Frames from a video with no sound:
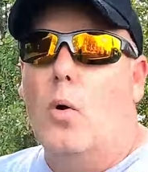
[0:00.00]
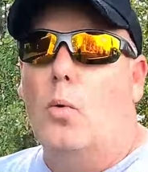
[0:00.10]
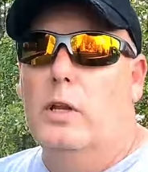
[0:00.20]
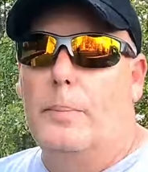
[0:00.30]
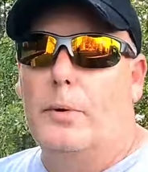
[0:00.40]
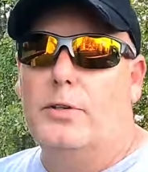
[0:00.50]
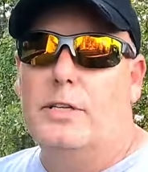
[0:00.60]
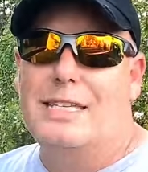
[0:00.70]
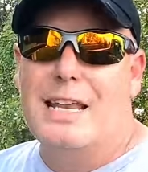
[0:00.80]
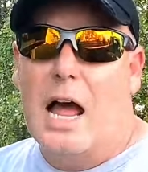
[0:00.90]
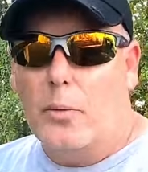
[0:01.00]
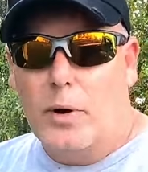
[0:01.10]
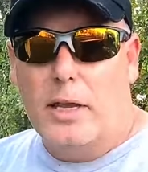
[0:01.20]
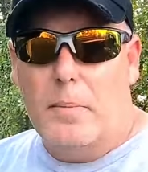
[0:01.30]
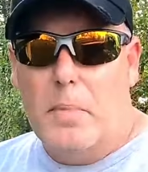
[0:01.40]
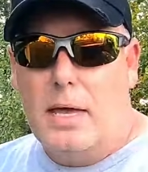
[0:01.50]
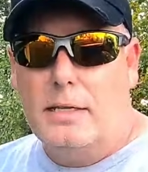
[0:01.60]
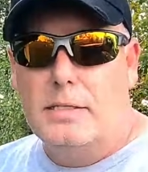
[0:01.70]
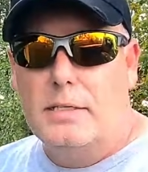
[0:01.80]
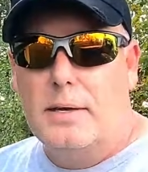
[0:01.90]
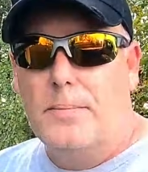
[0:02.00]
Lippert does not recommend